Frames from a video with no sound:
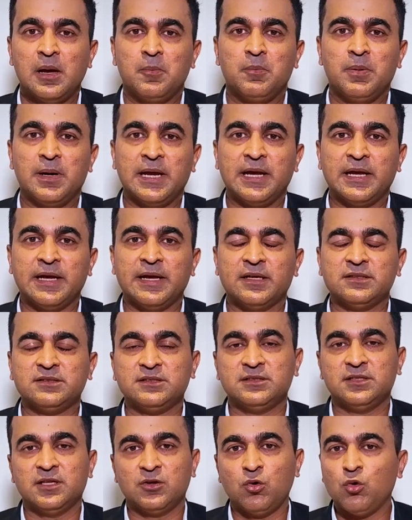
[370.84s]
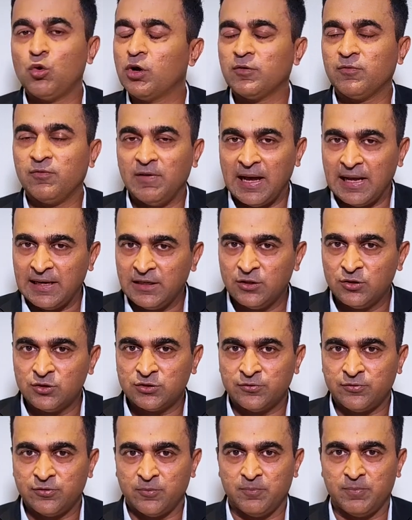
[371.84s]
But I guess the core
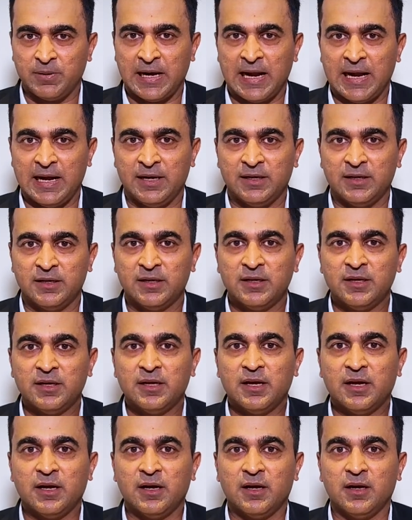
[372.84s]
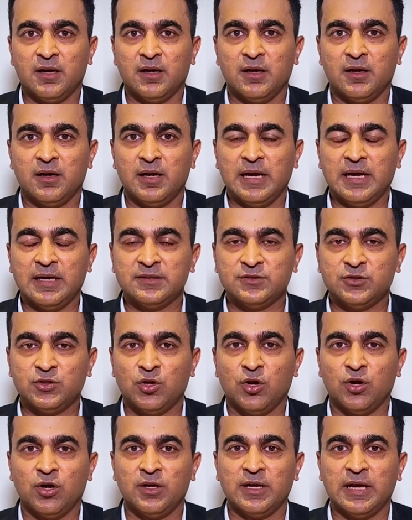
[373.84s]
values of a brand, as
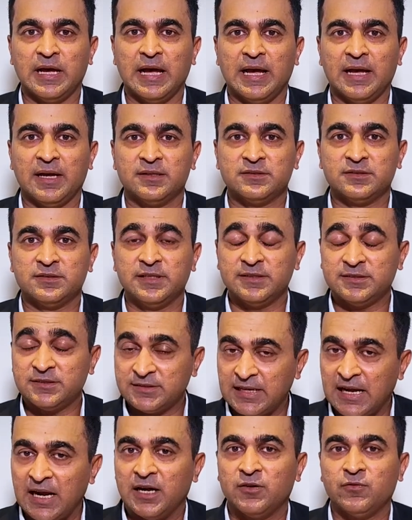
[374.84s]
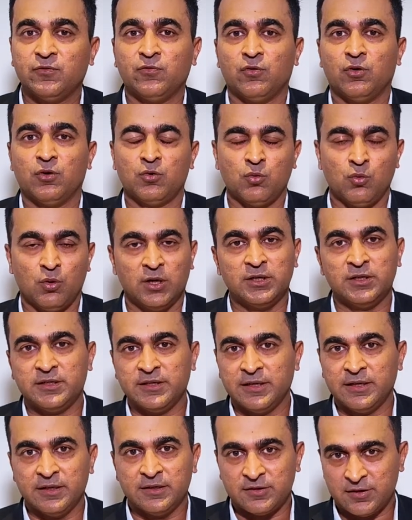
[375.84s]
long as they stand for
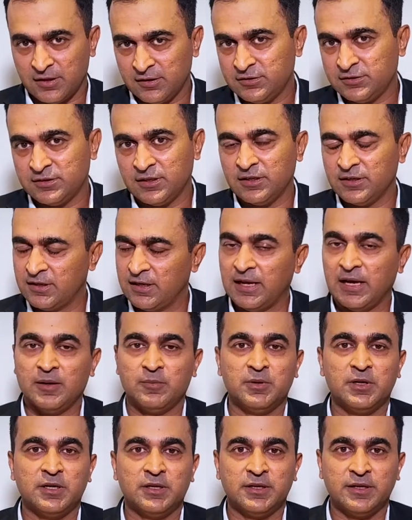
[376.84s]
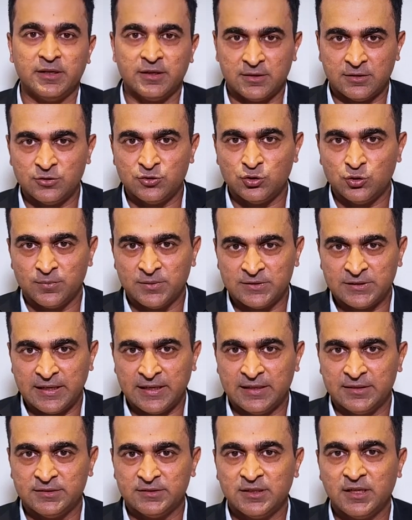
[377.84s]
quality, trust, and reliability in consumers'
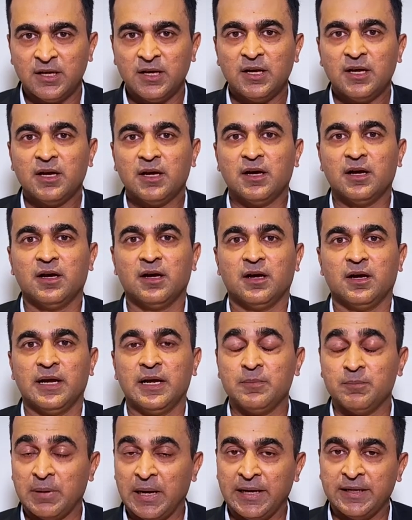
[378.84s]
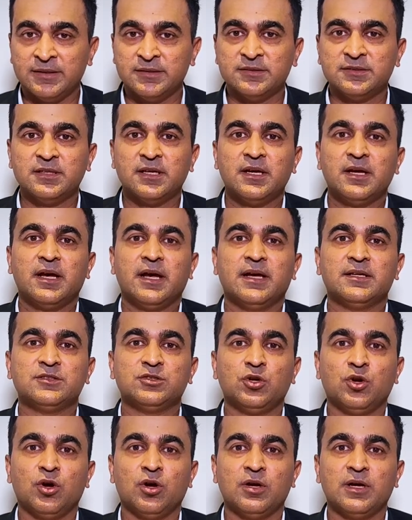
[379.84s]
heads and minds,
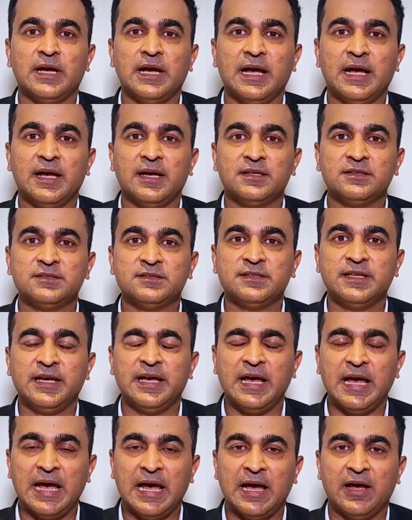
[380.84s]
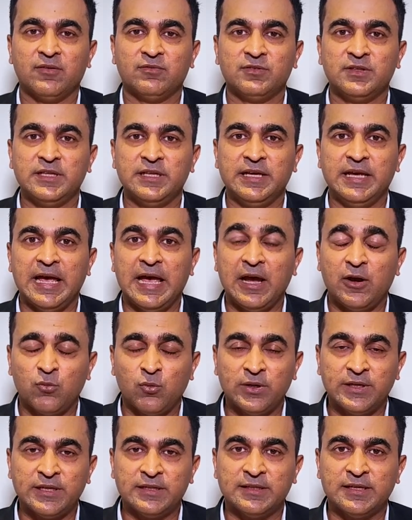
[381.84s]
as long as they have the
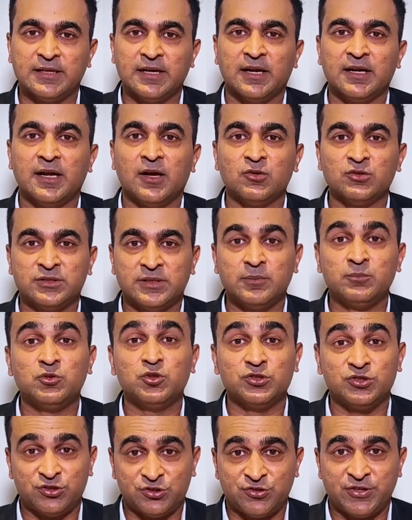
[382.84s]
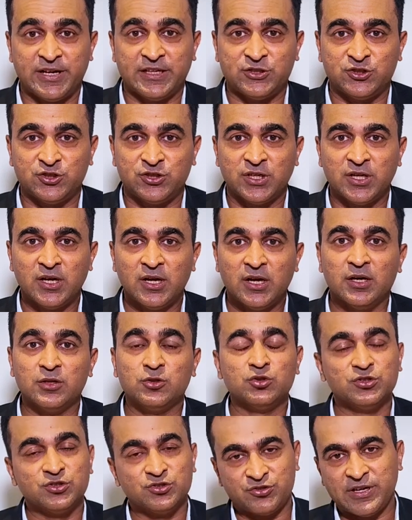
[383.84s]
equity that allows them to stretch,
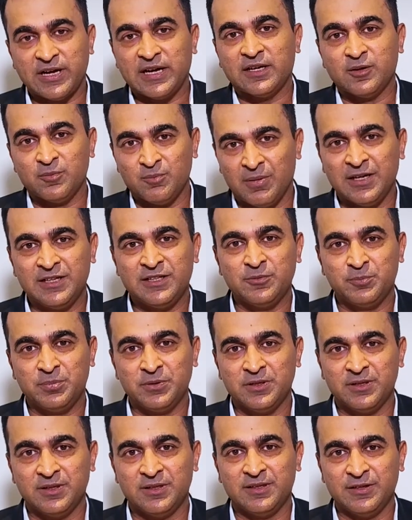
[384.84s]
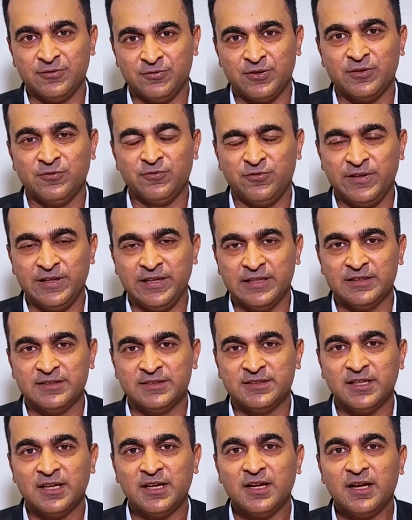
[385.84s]
to straddle multiple different
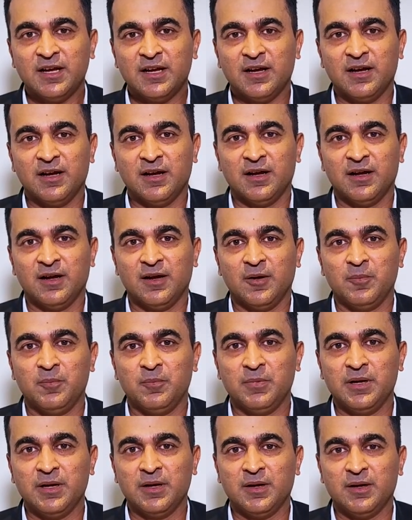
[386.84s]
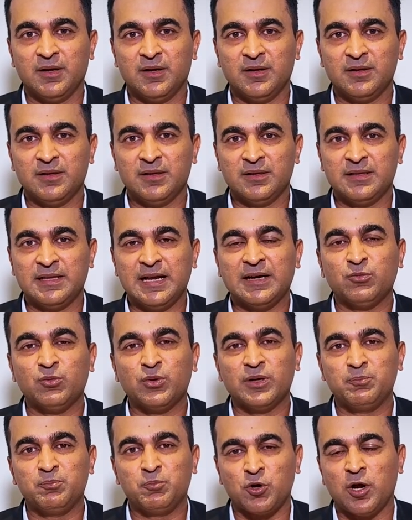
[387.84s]
fields, that
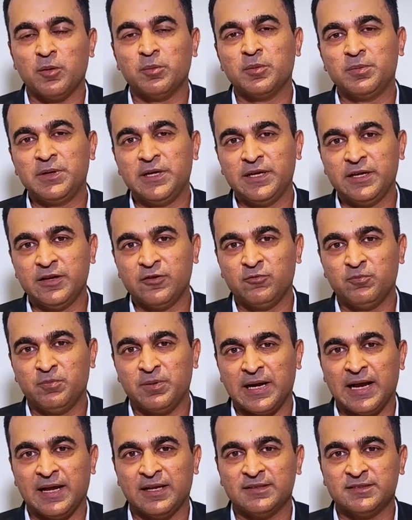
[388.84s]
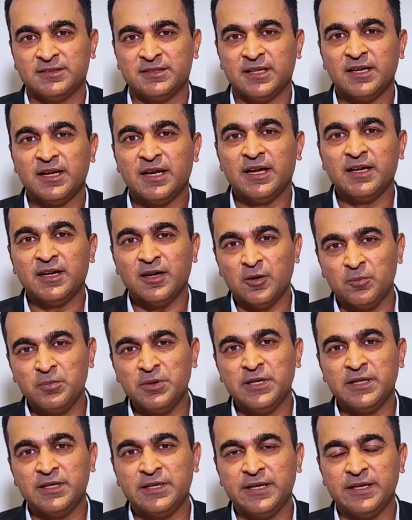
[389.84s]
would probably give brands an
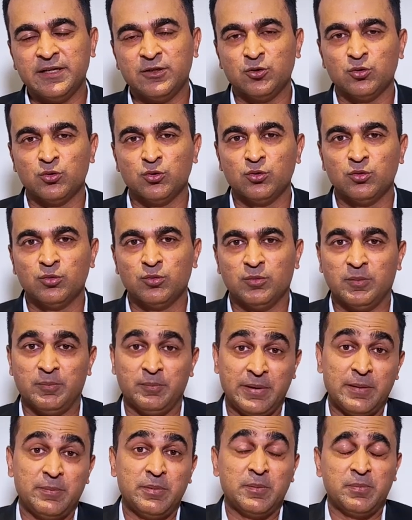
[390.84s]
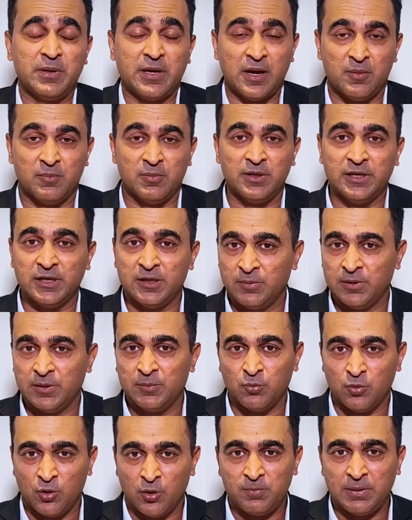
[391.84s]
ability to maybe become a little
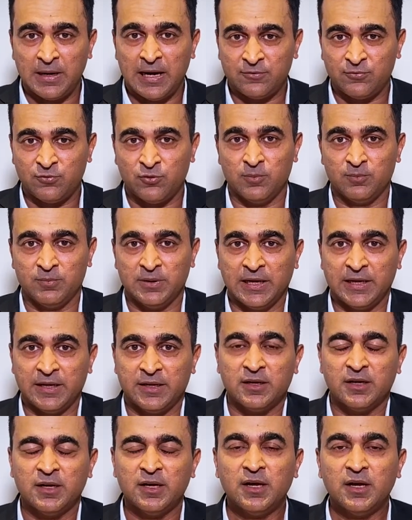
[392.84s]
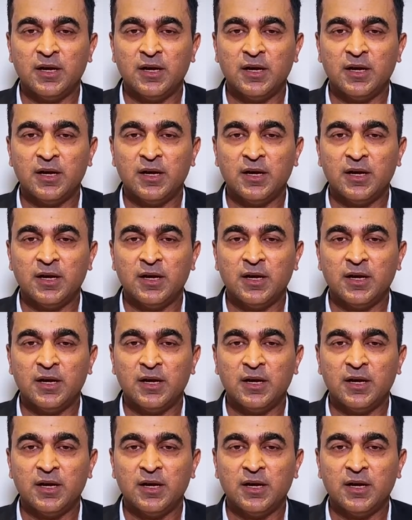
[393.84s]
bit more platform-like.